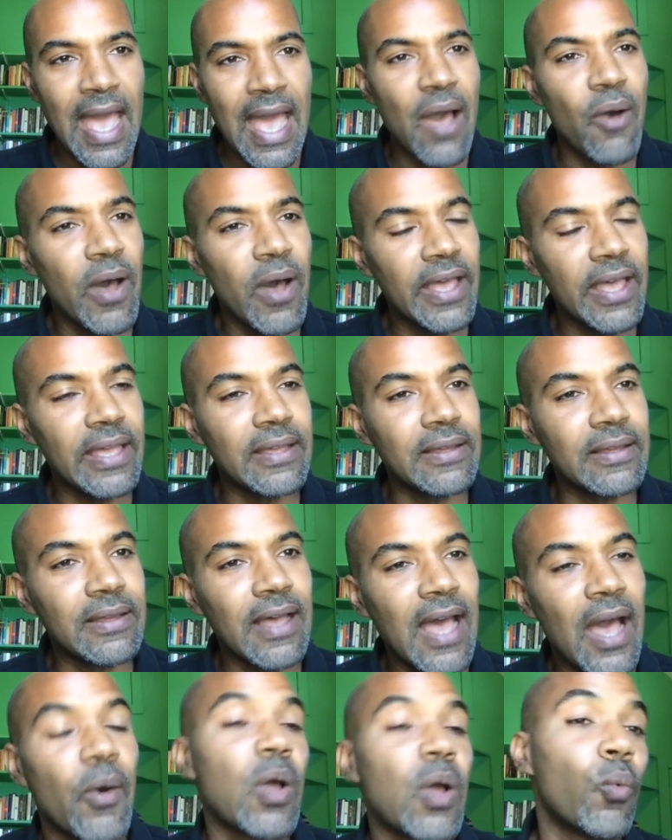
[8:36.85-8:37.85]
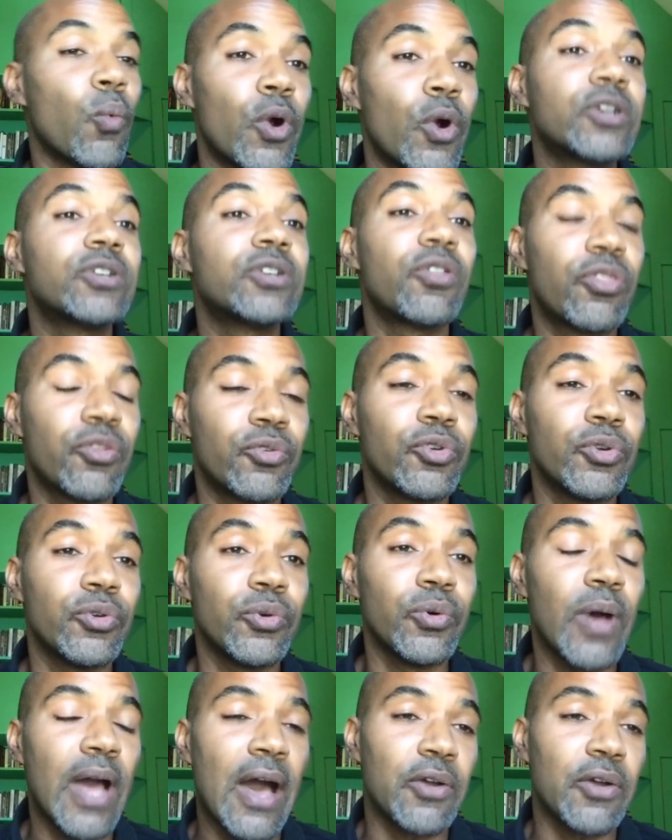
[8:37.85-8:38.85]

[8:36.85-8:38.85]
how I how I worked through